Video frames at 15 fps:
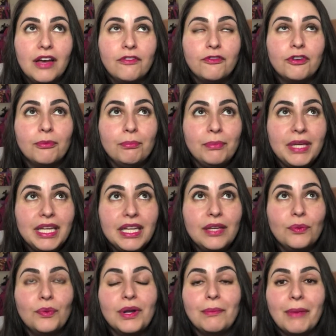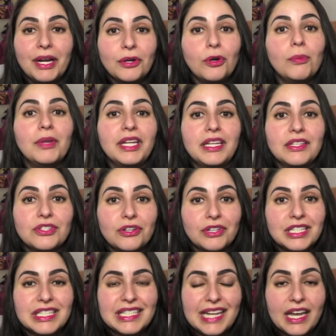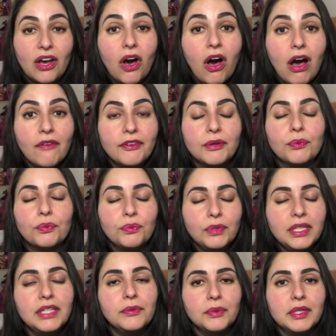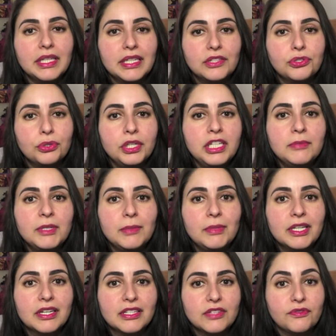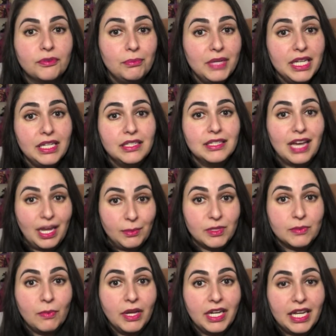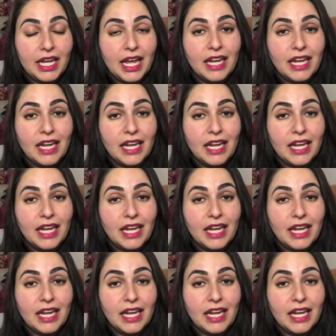for me, when microblading started to take off, it really, really intrigued me because for me, time is money.